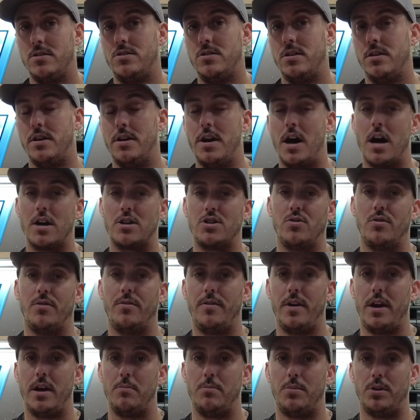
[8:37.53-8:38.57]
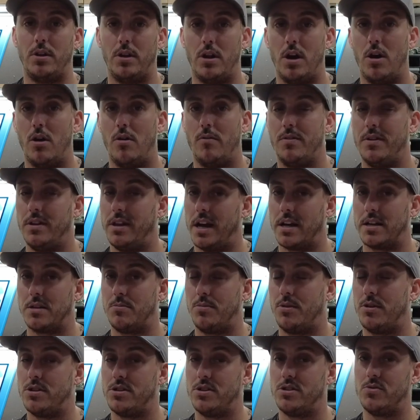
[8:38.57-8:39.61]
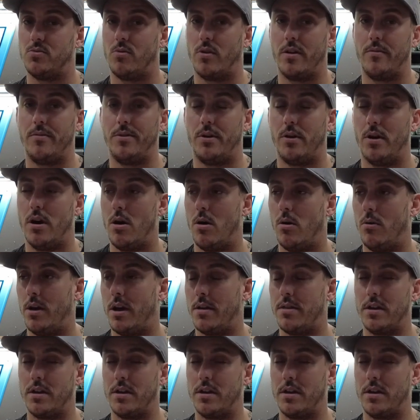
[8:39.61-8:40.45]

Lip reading: to the Noctua fan below if you'd like to purchase one of your own.